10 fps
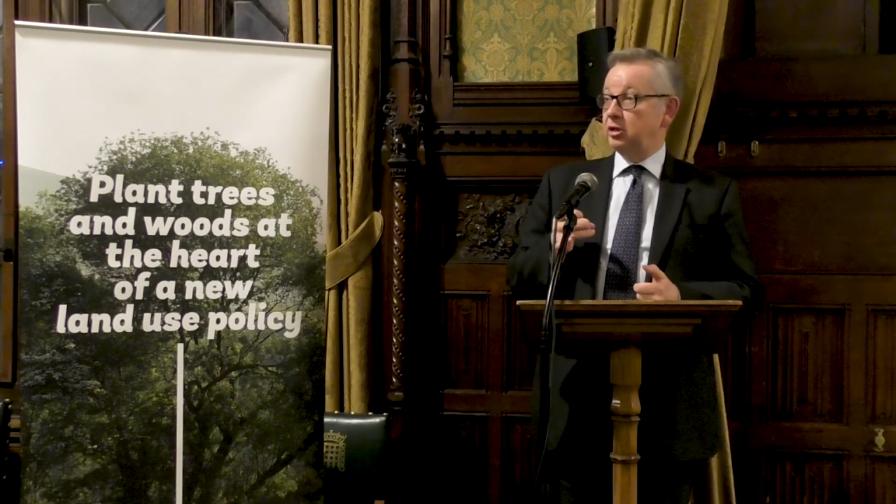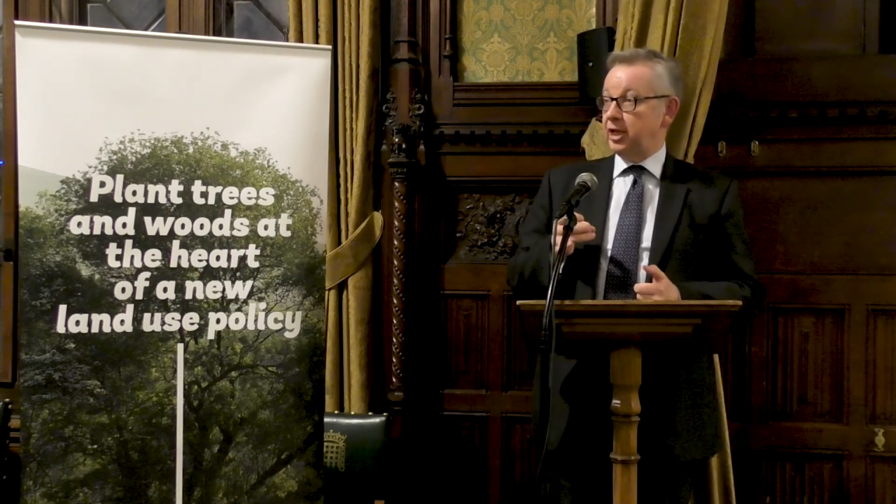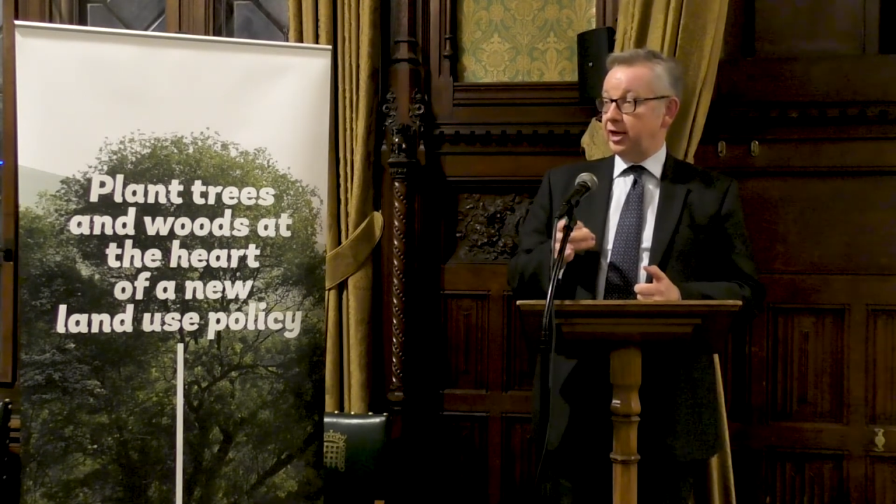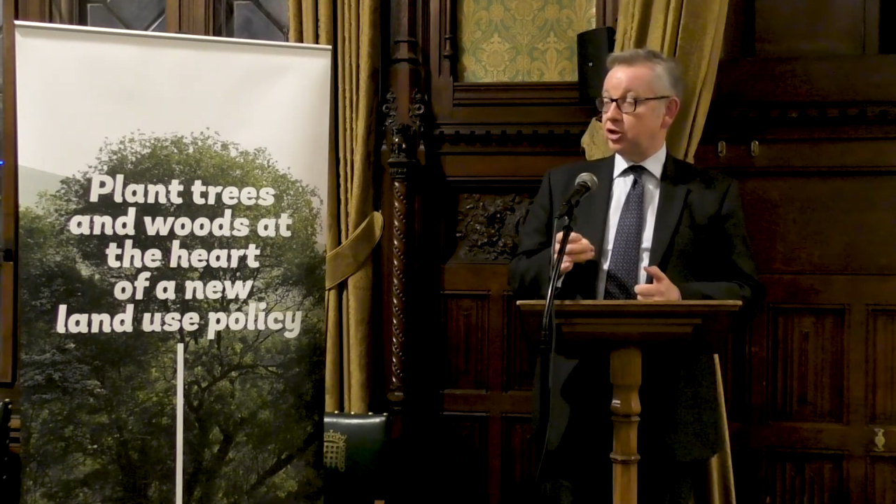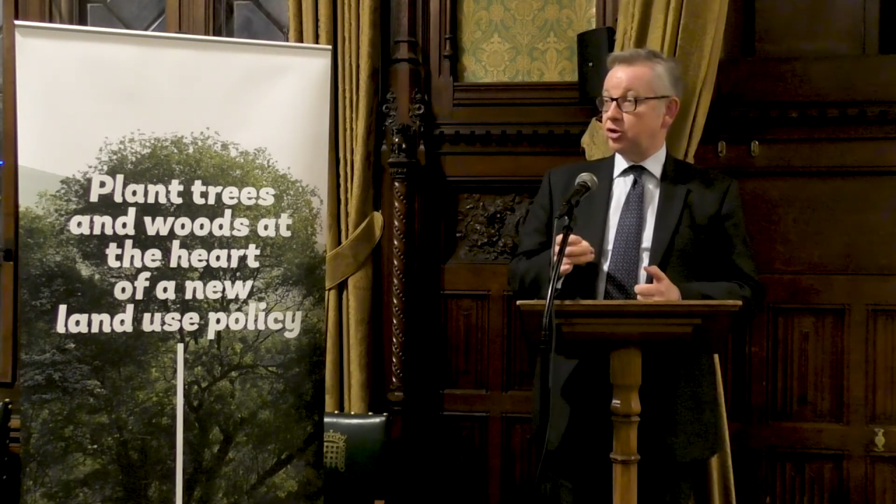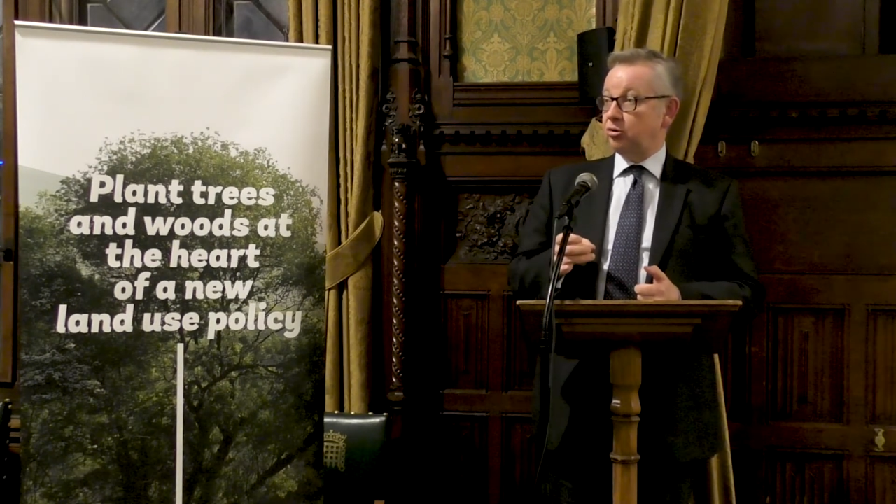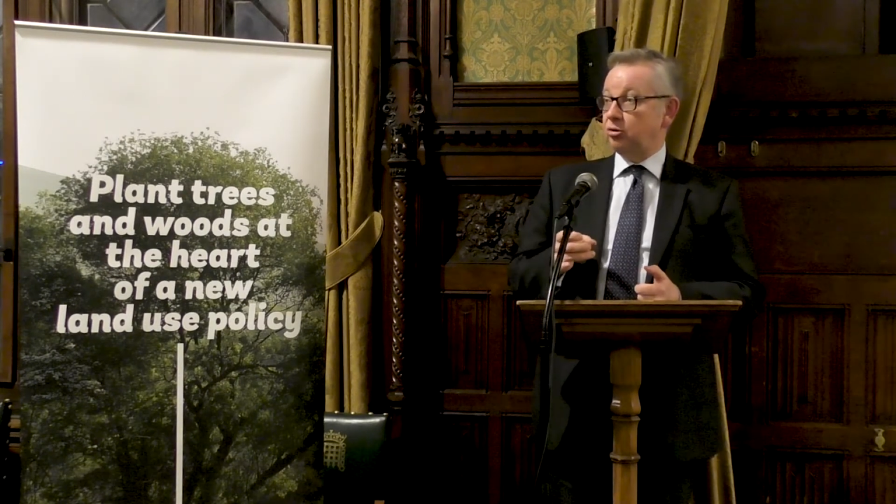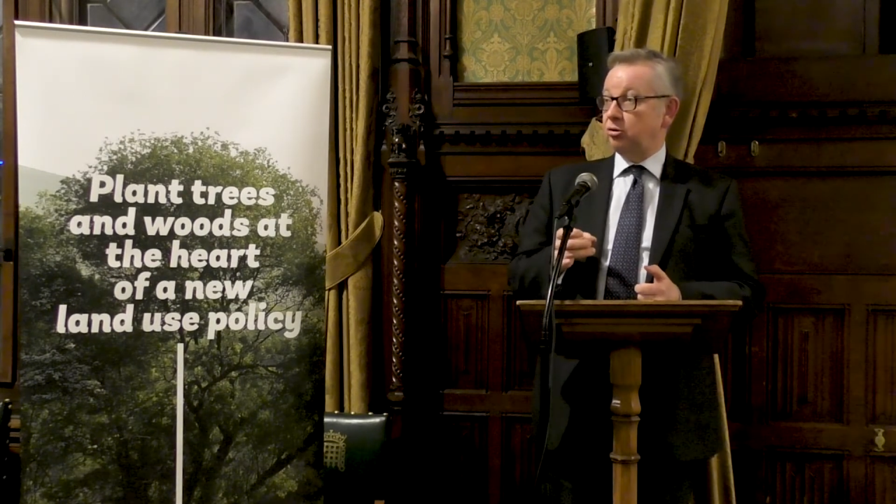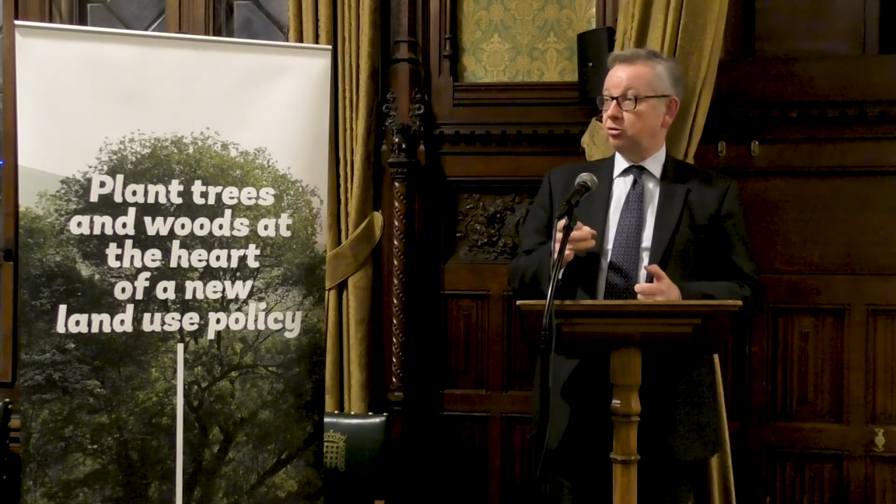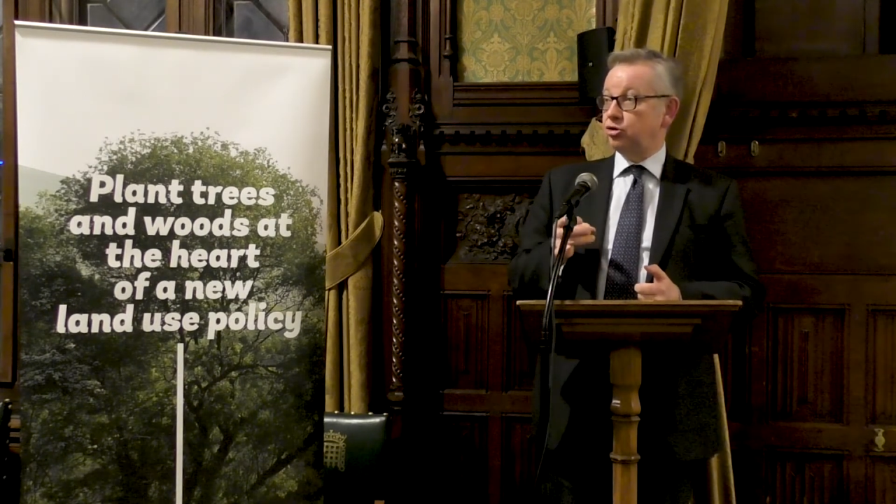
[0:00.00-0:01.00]

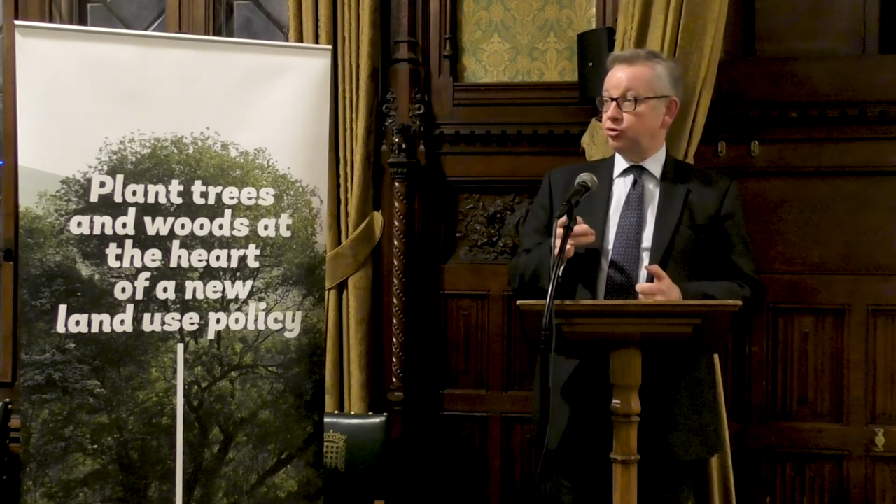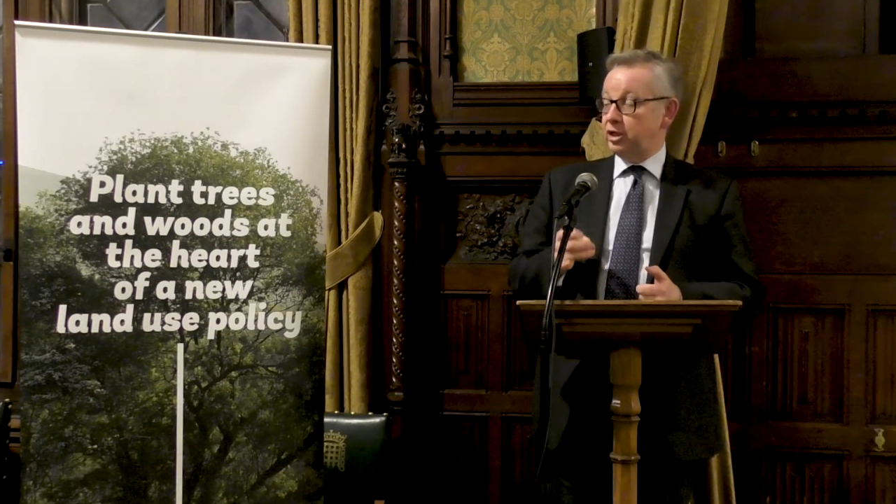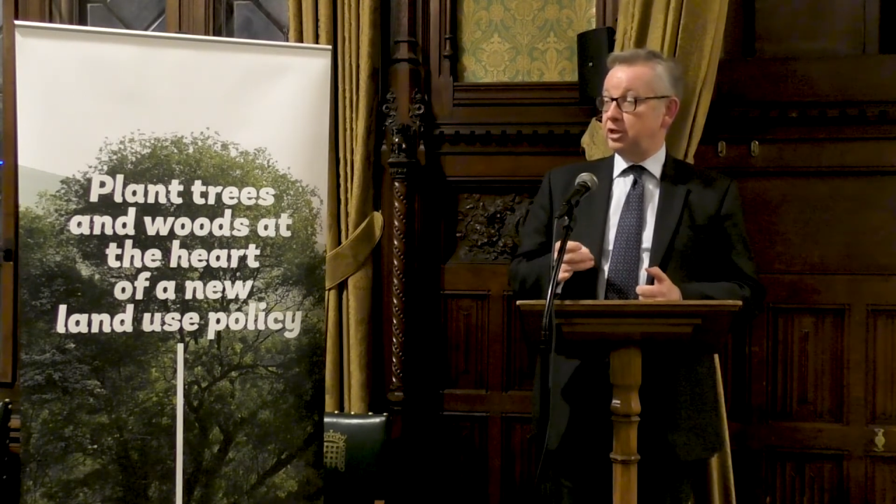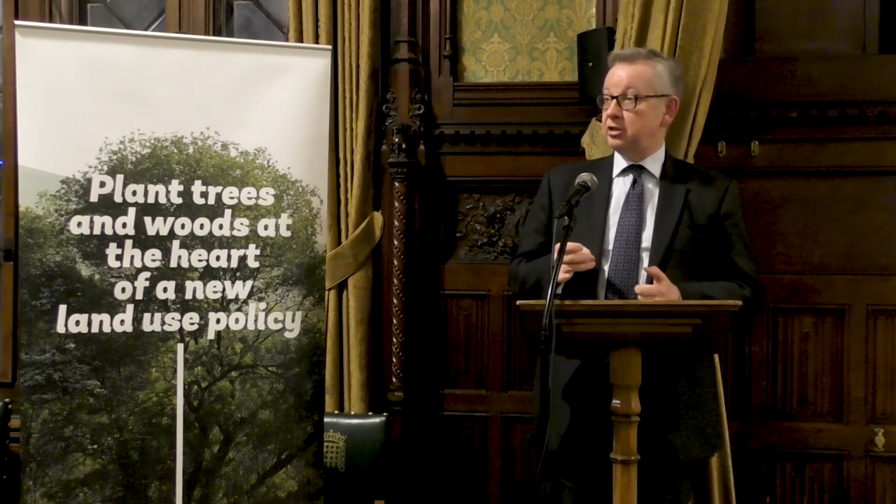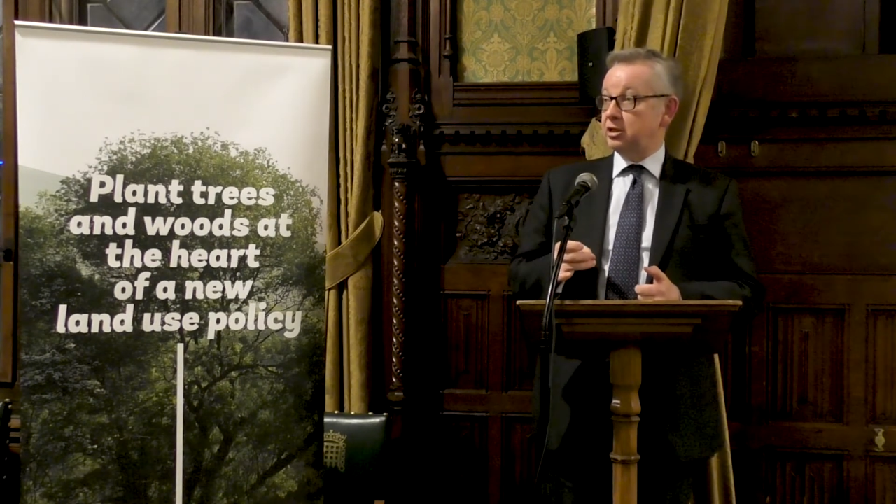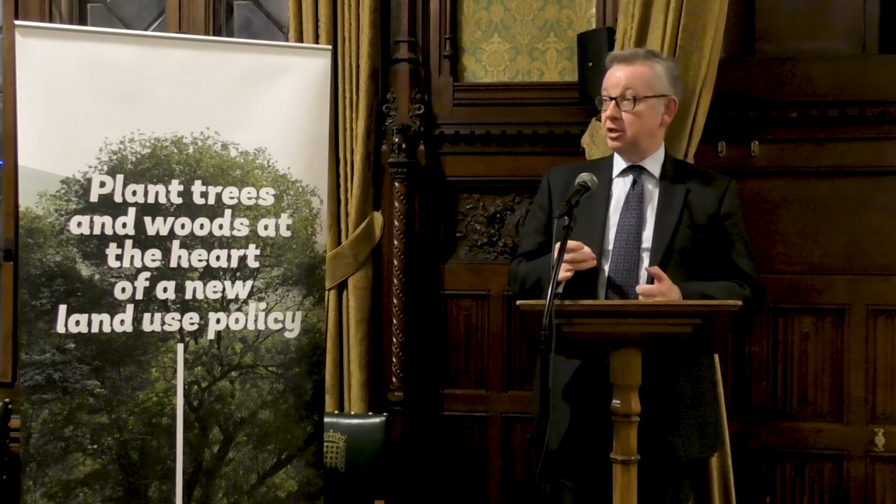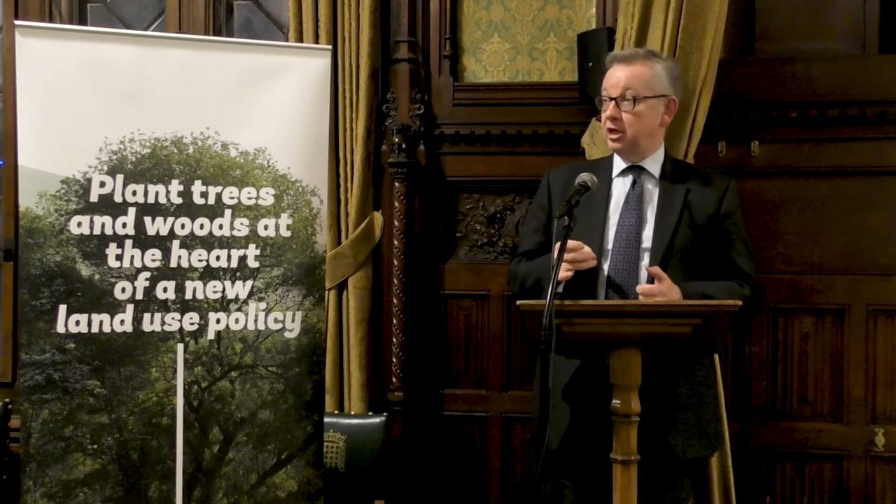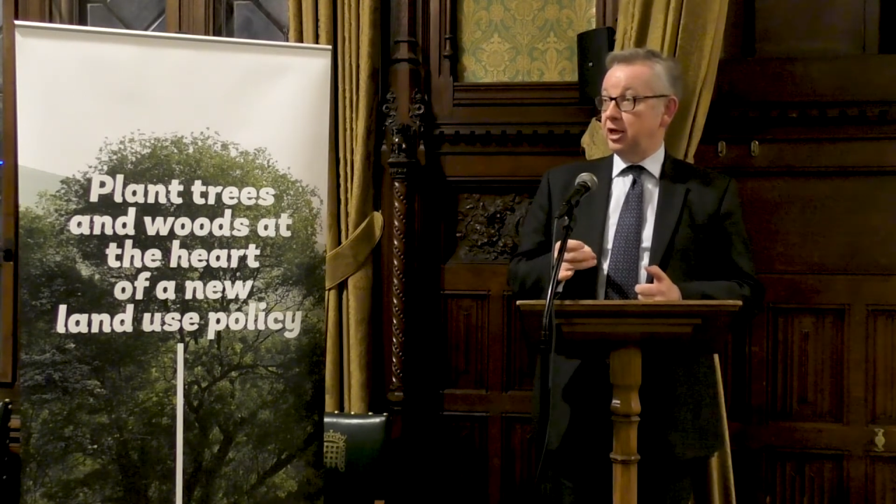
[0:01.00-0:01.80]
natural trees